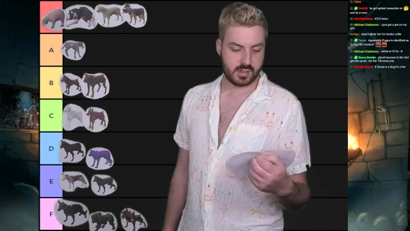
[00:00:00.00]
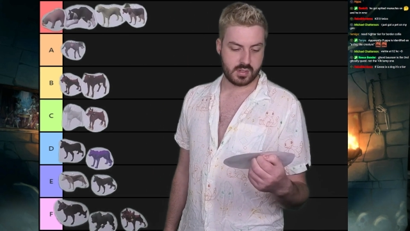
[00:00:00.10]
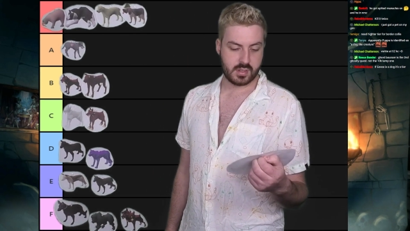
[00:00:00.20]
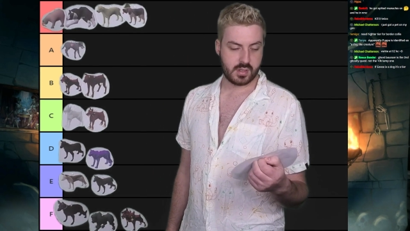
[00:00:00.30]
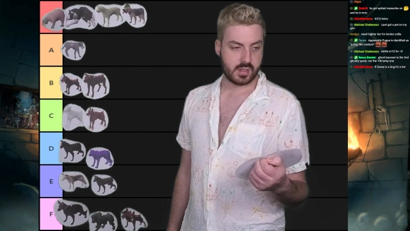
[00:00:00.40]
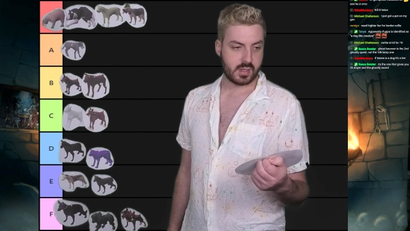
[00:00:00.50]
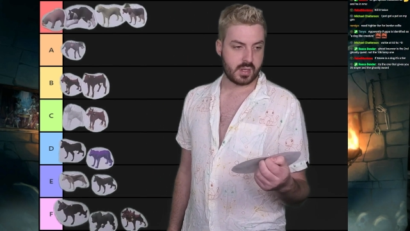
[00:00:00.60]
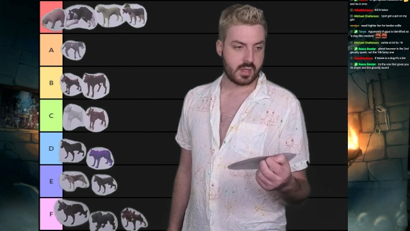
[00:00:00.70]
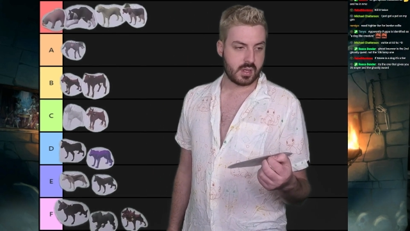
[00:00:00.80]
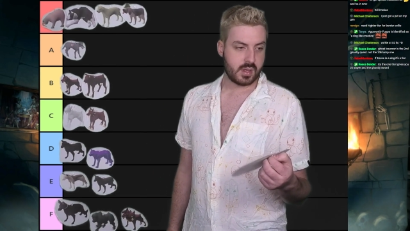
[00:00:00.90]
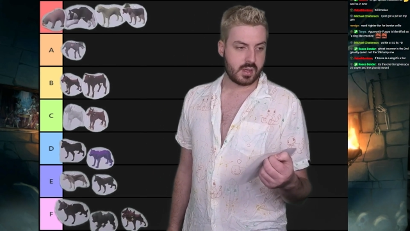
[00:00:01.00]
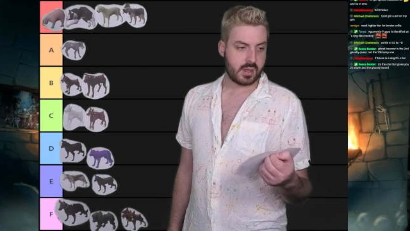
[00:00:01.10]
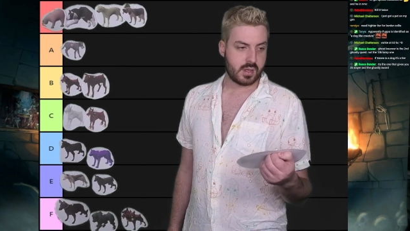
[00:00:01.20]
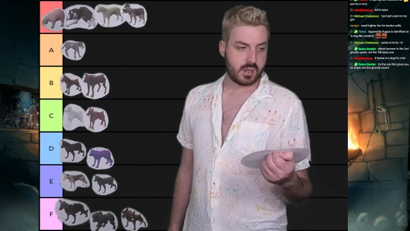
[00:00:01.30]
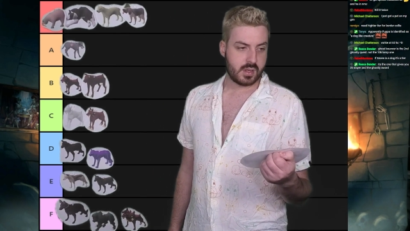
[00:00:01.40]

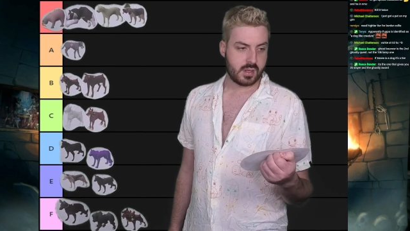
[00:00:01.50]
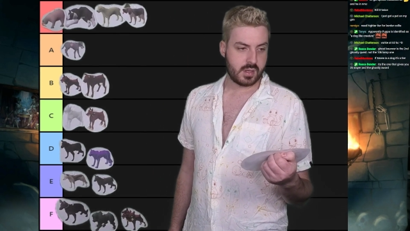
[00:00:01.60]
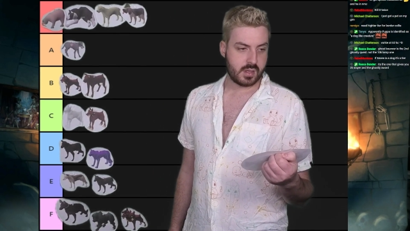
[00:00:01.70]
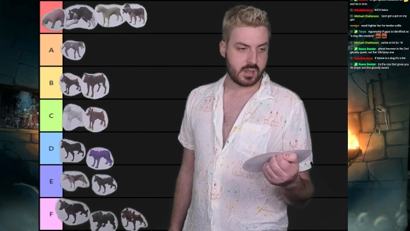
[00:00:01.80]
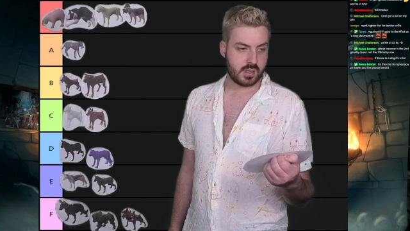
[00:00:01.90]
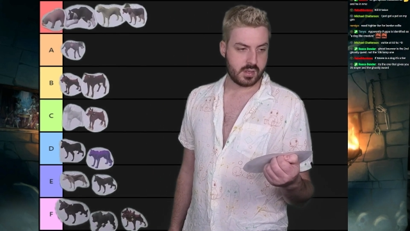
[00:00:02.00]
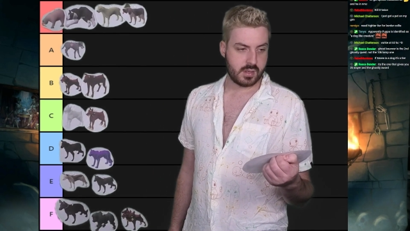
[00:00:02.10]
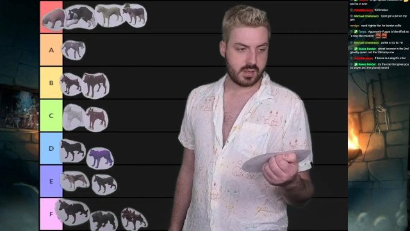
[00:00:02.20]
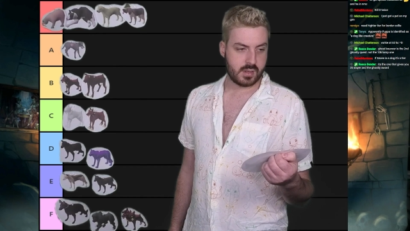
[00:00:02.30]
No one is speaking in this clip.